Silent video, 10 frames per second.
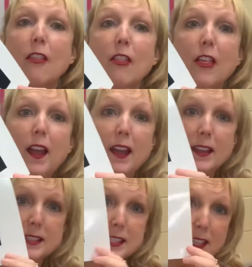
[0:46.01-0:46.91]

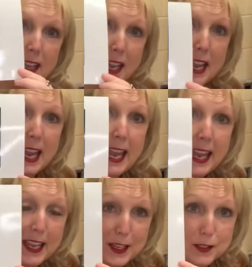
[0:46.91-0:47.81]
this
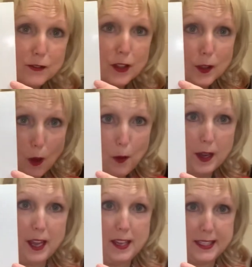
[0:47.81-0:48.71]
is the
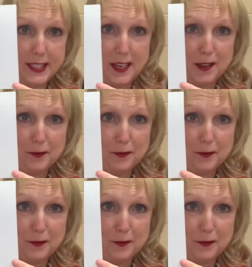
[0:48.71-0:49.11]
lowercase d.